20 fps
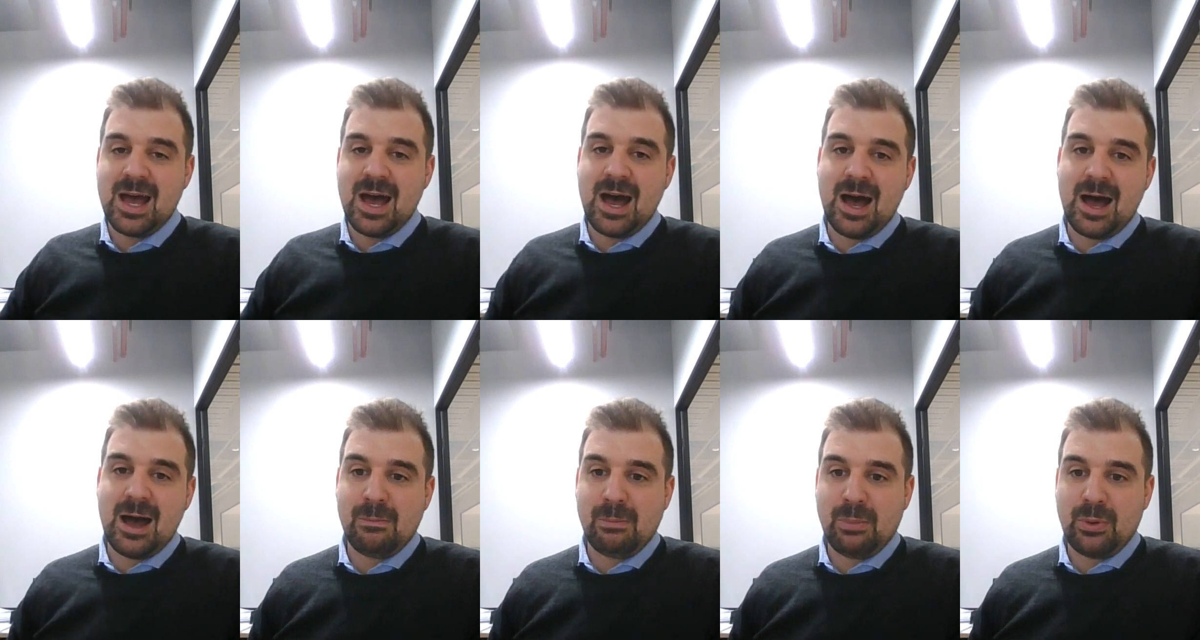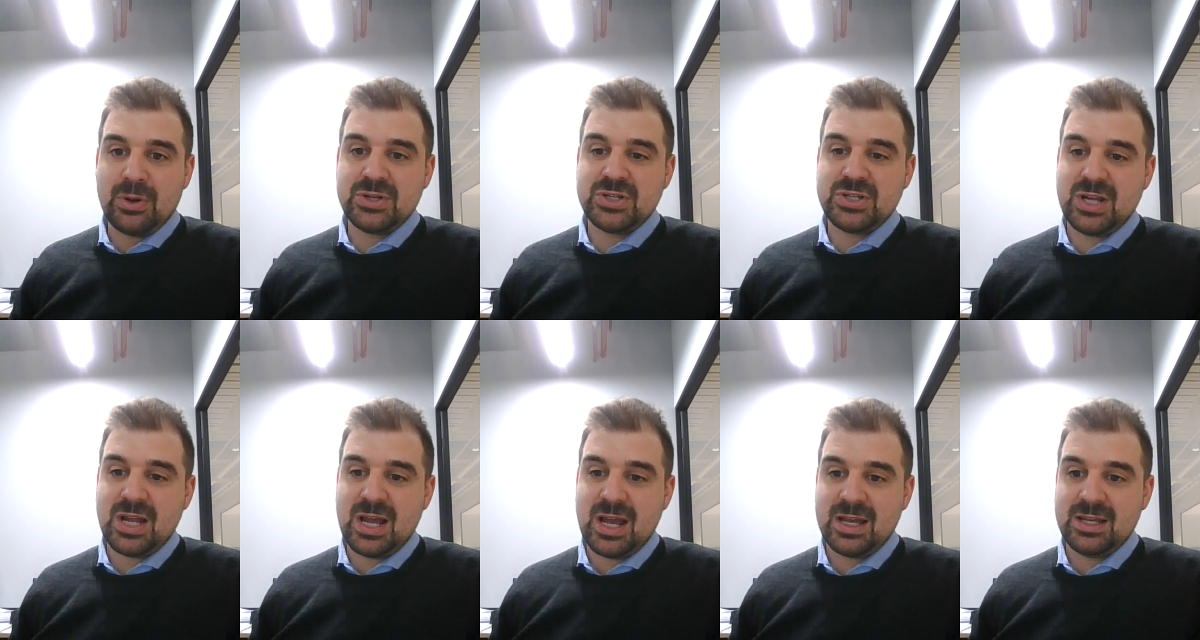Uh,
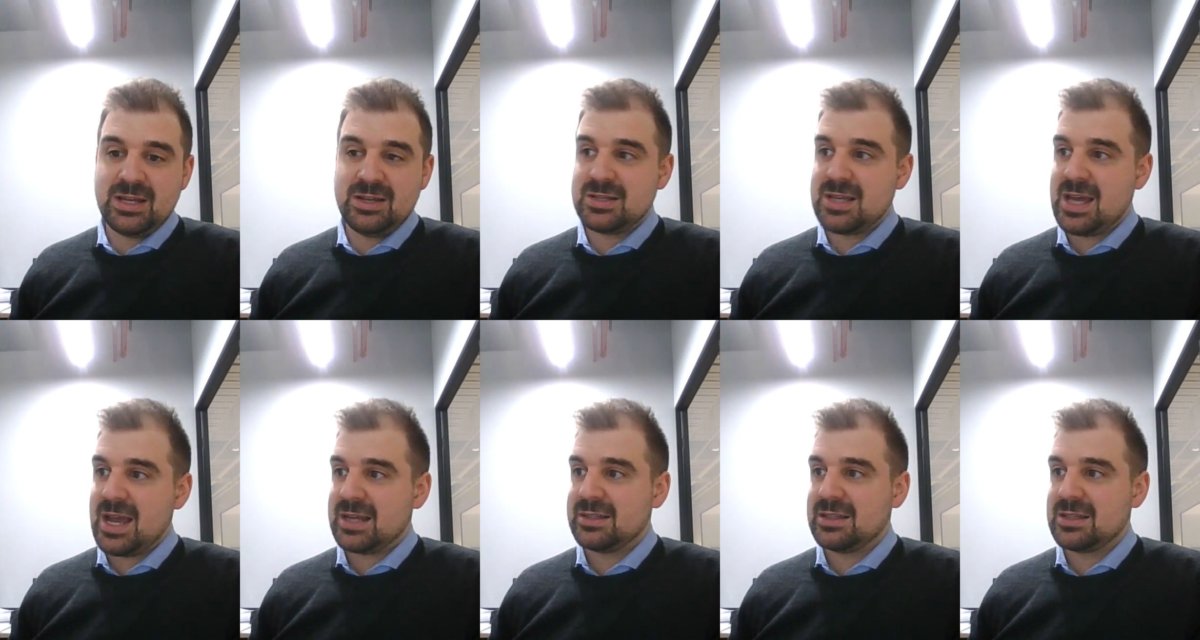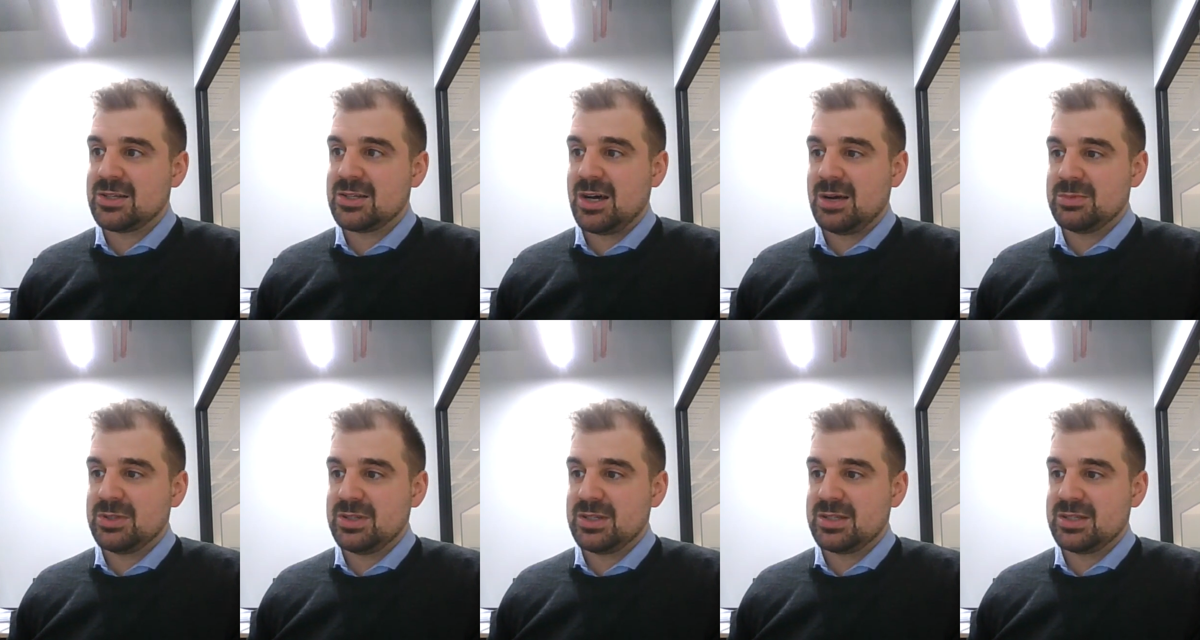appreciate you taking the
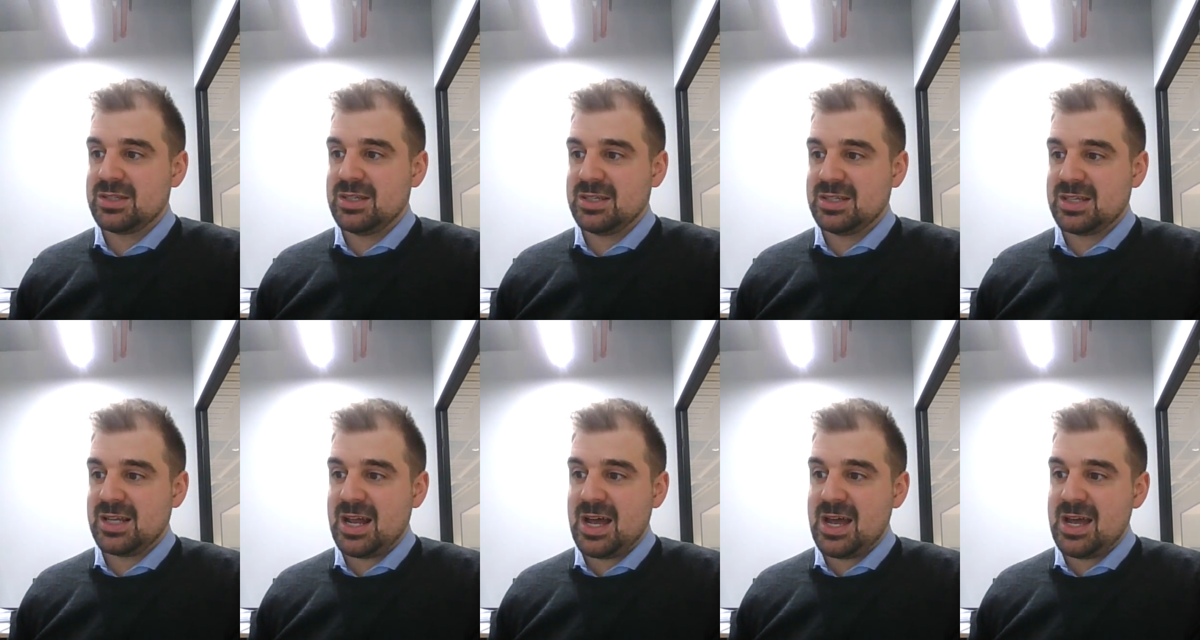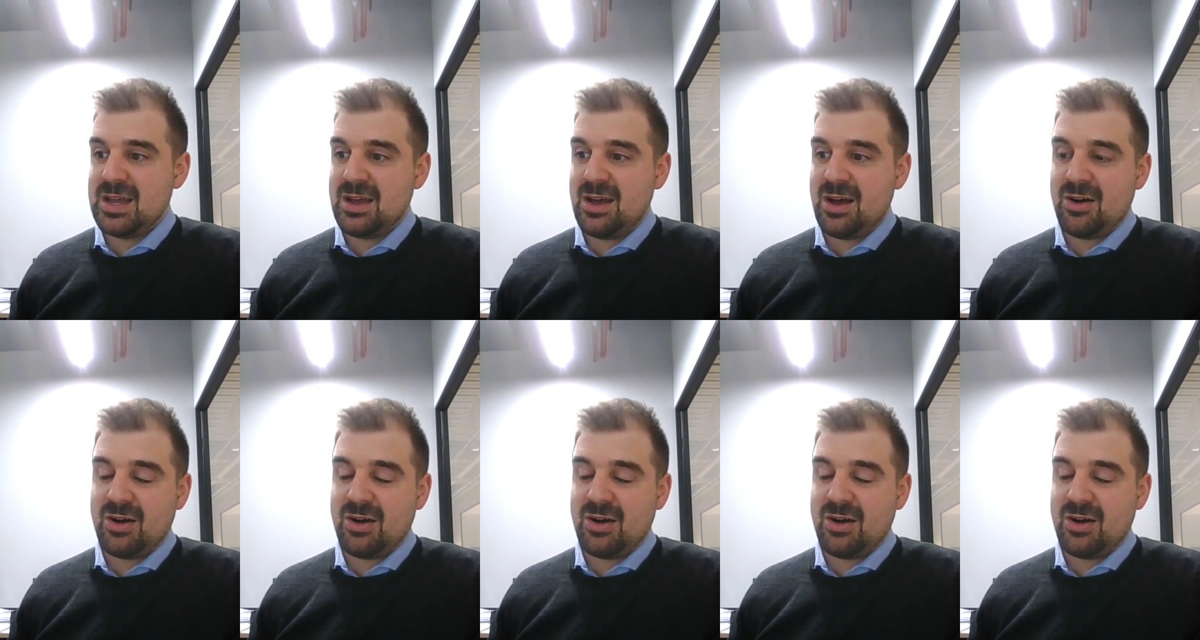time to listen to us today.